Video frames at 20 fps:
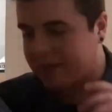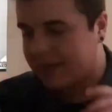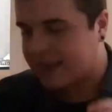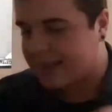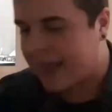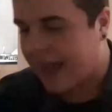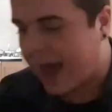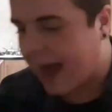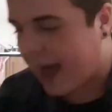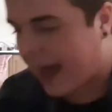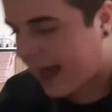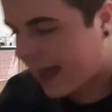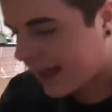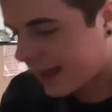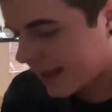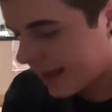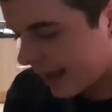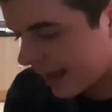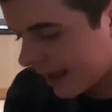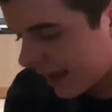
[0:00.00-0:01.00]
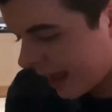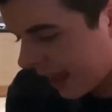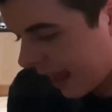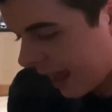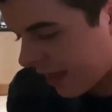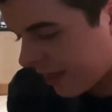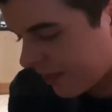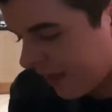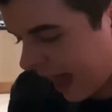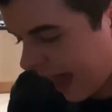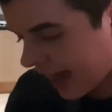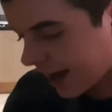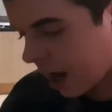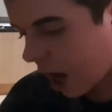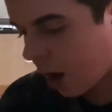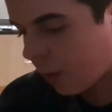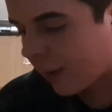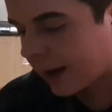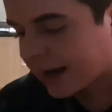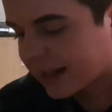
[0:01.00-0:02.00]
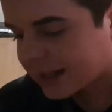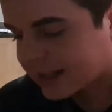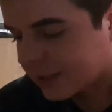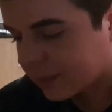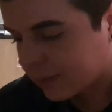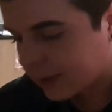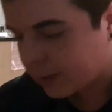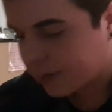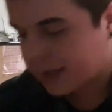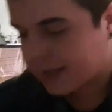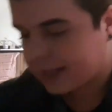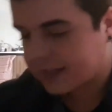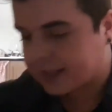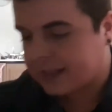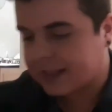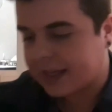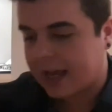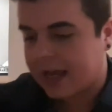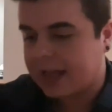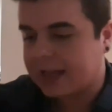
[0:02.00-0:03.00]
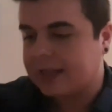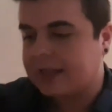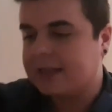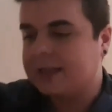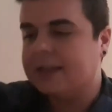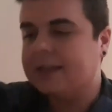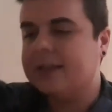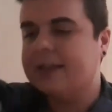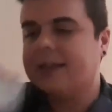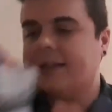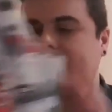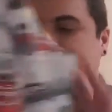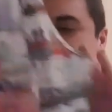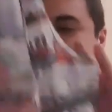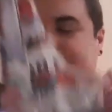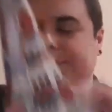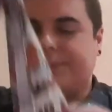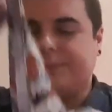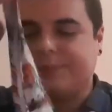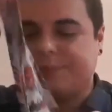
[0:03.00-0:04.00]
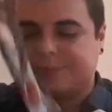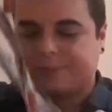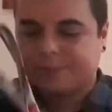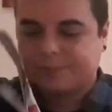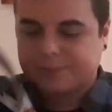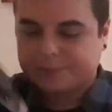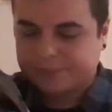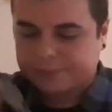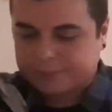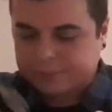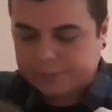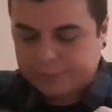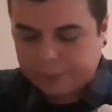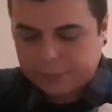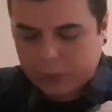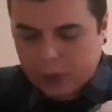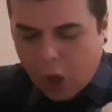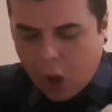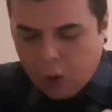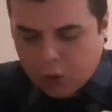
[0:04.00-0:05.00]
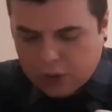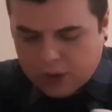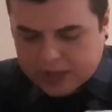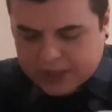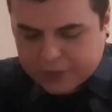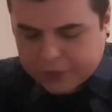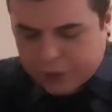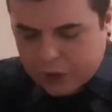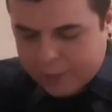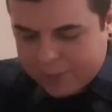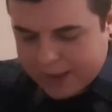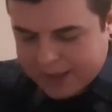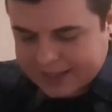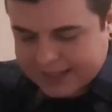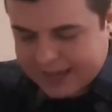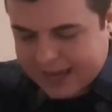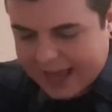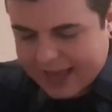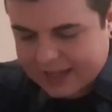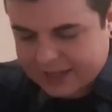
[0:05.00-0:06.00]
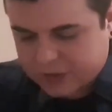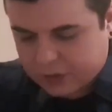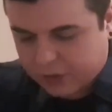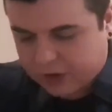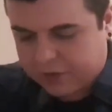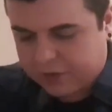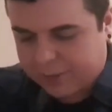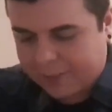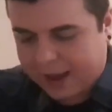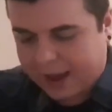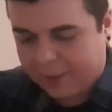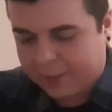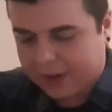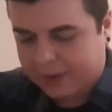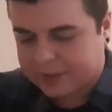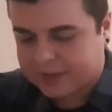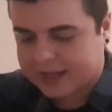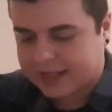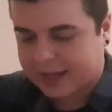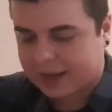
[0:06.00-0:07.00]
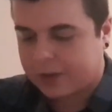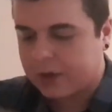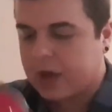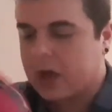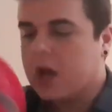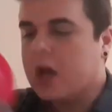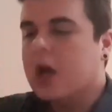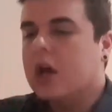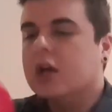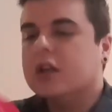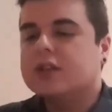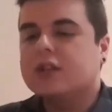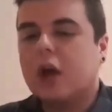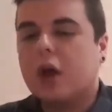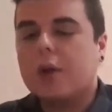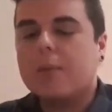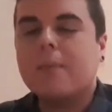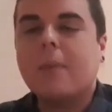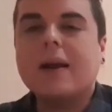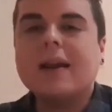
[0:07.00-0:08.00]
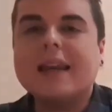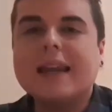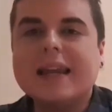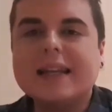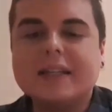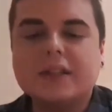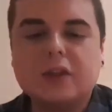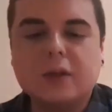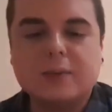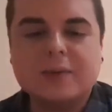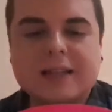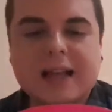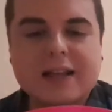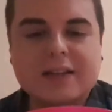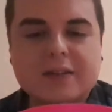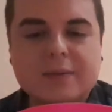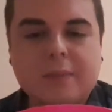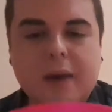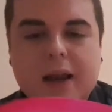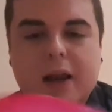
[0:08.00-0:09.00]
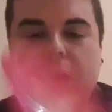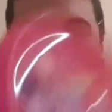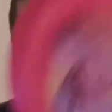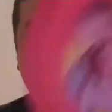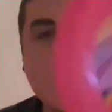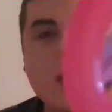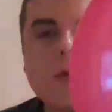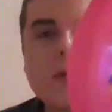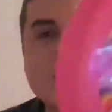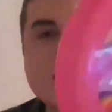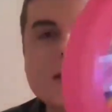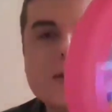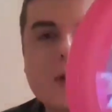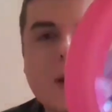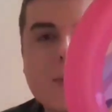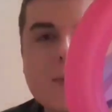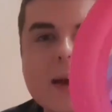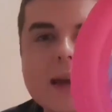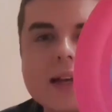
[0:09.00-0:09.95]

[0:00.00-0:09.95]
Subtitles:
from in there. Then I went into Wilkinson's. Oh, there's a few bits in here. Sorry for Powell still. So my niece is obsessed with My Little Pony, so I